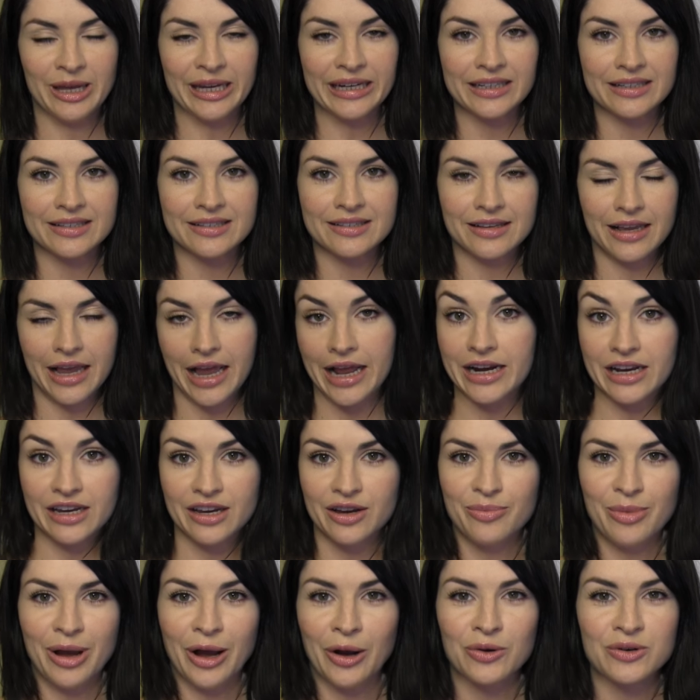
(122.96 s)
mix
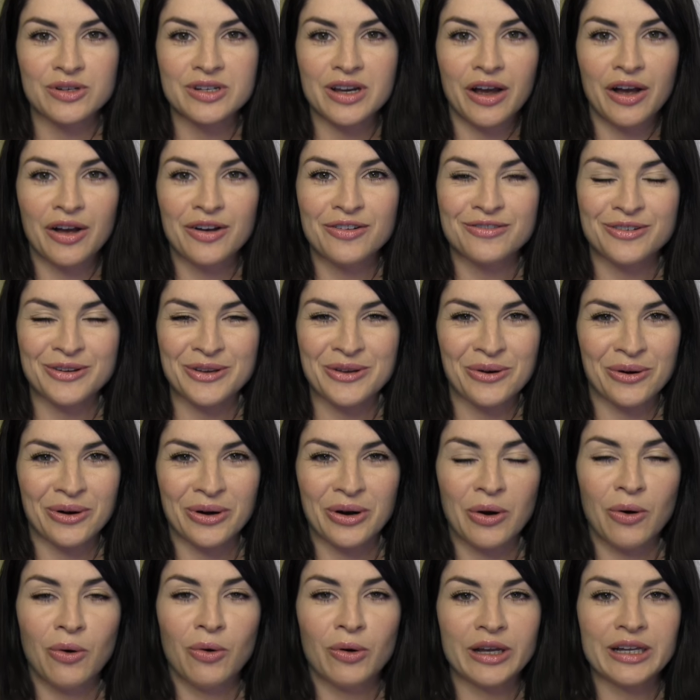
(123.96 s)
any amount of
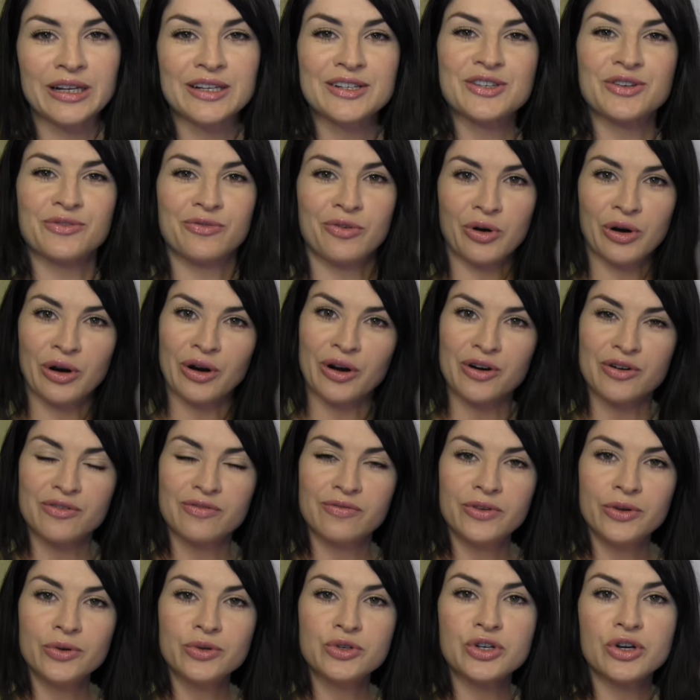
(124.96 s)
your coins for
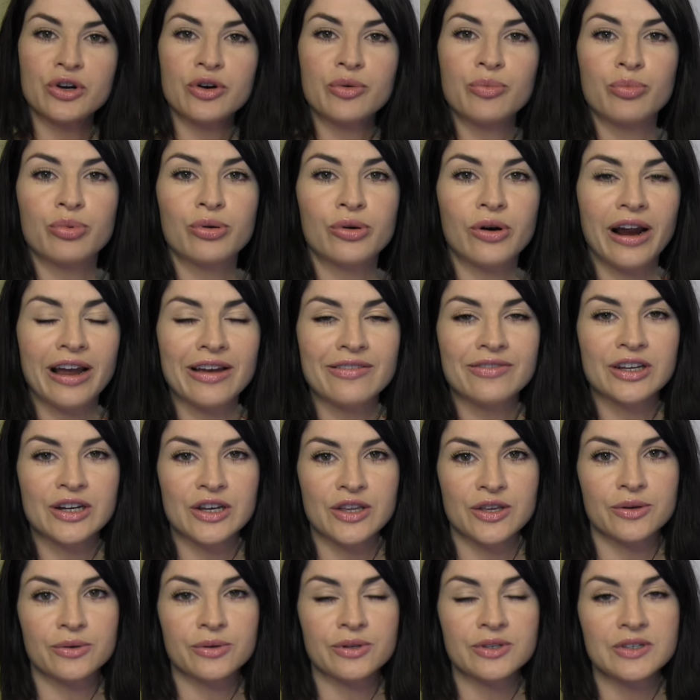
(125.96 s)
future
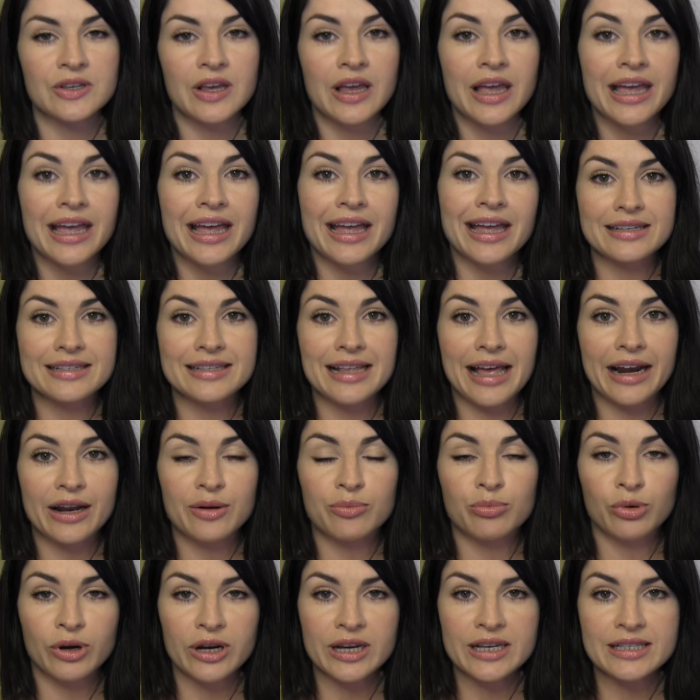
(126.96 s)
private use is that
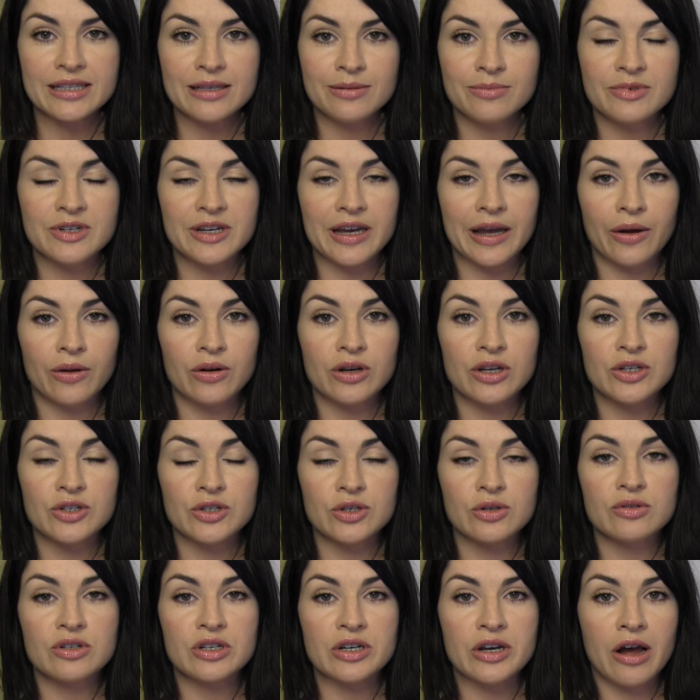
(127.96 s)
it breaks them down
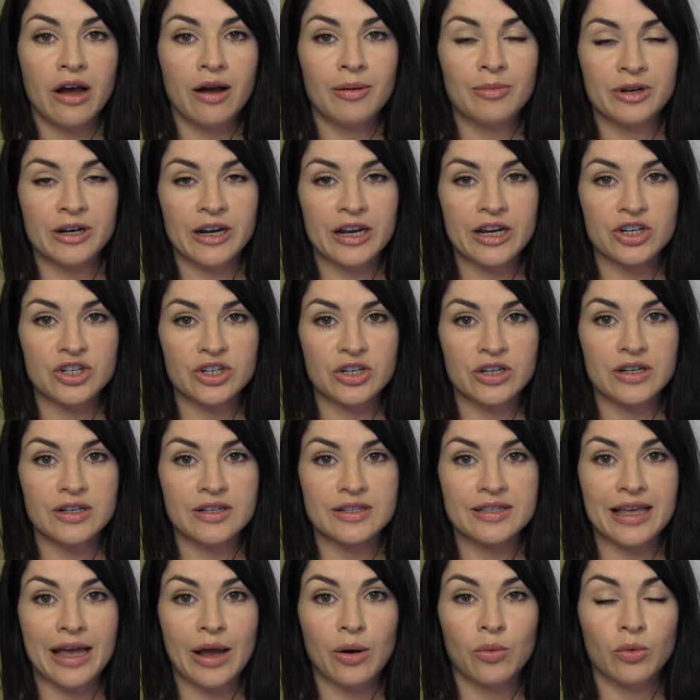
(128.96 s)
into
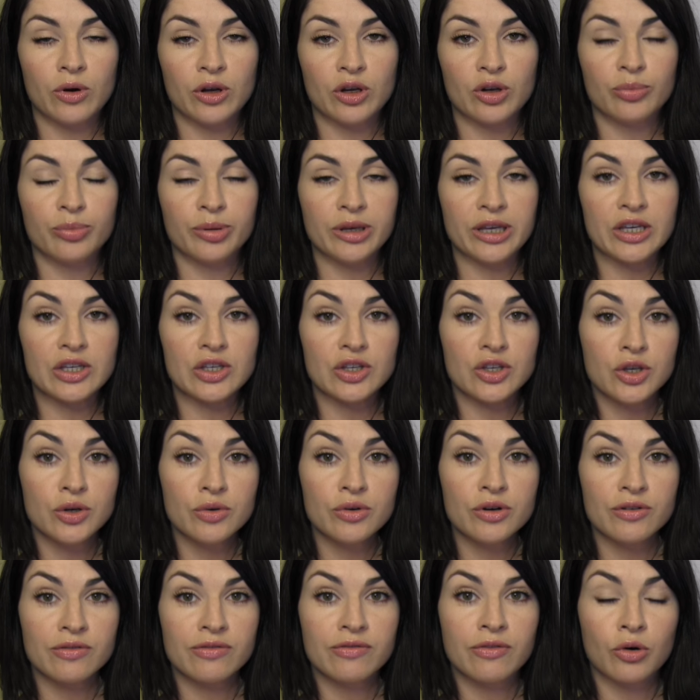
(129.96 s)
denominations that will be
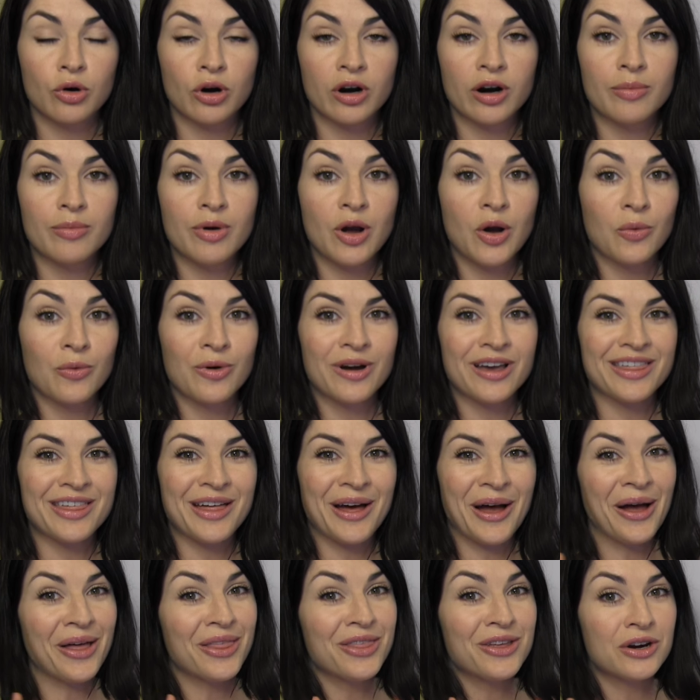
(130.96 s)
uniform
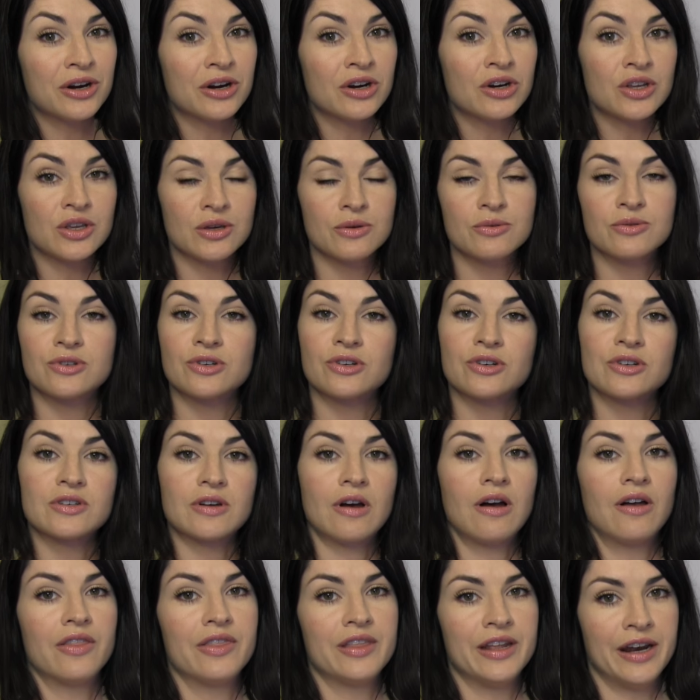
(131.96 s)
with other users
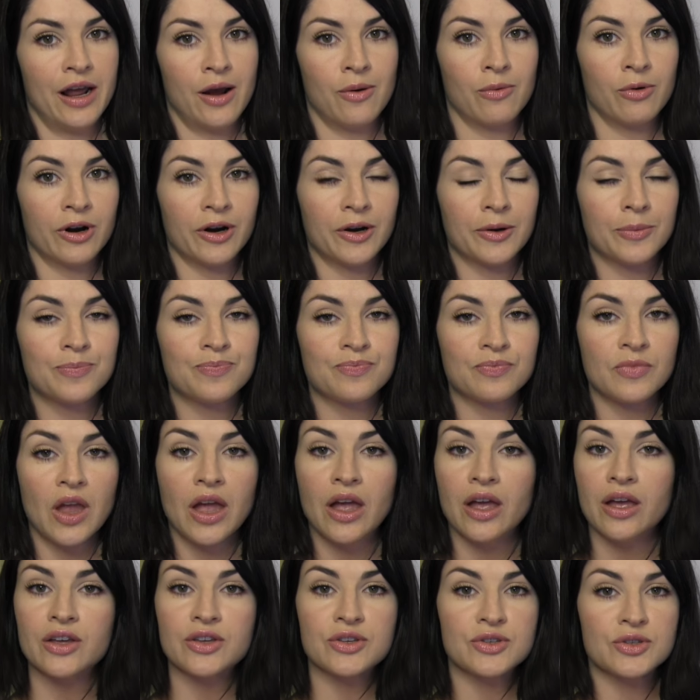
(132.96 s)
on the network.
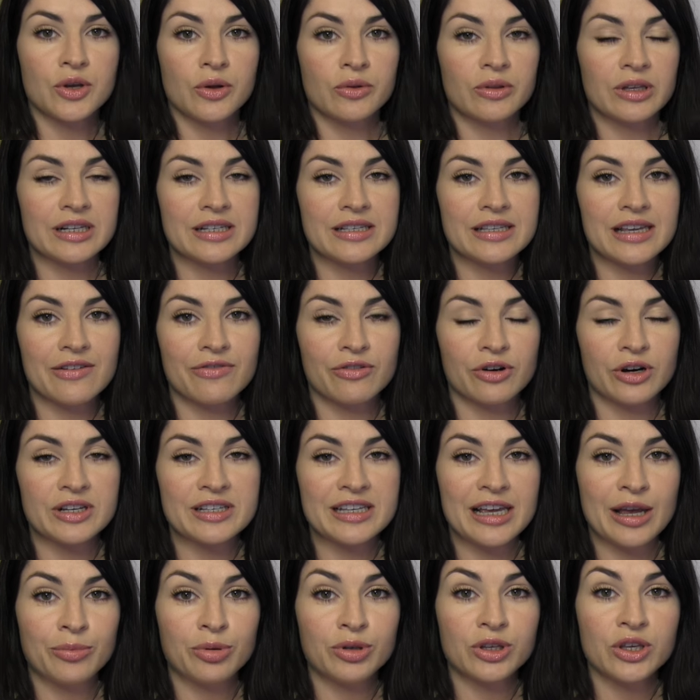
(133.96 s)
So let's say, for
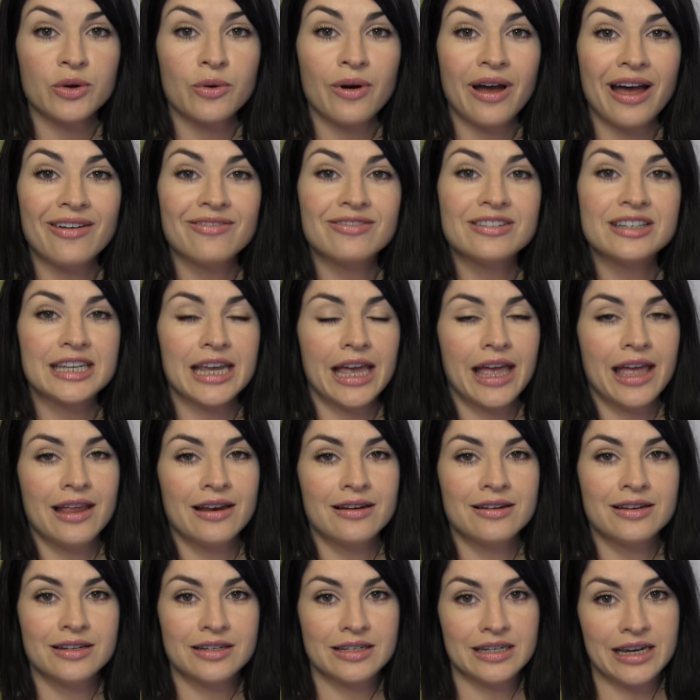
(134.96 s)
example, you have
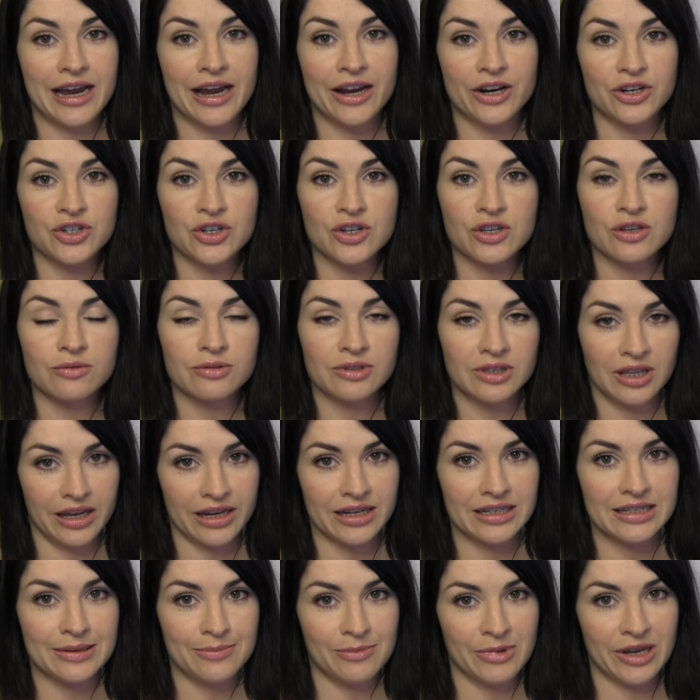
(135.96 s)
ten Dash you would
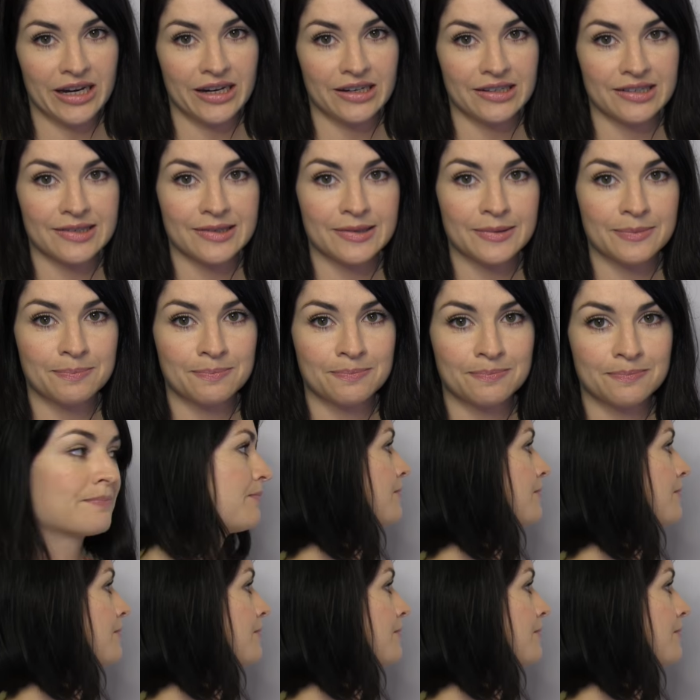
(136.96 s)
like to mix.